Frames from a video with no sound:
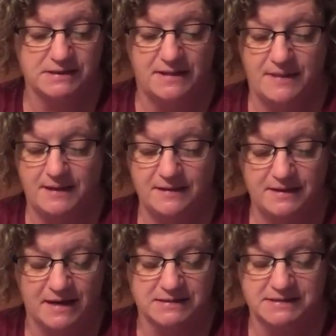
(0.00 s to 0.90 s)
And then the
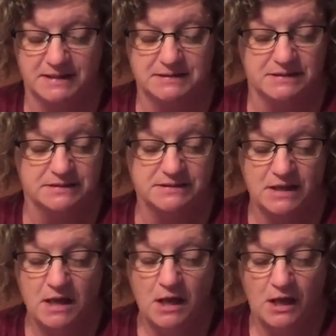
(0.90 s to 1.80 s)
next sentence
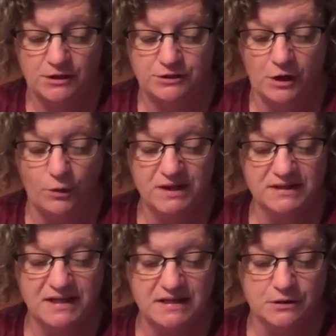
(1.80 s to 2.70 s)
though it
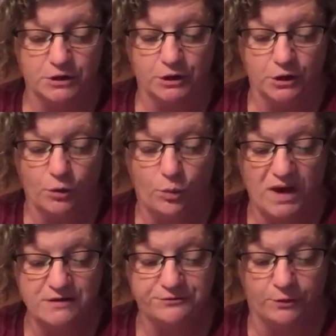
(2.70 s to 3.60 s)
linger,
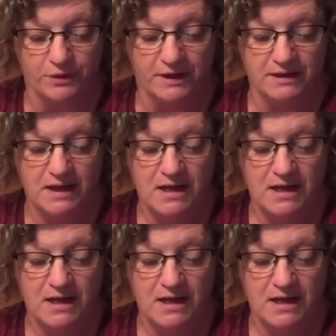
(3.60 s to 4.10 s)
wait for it.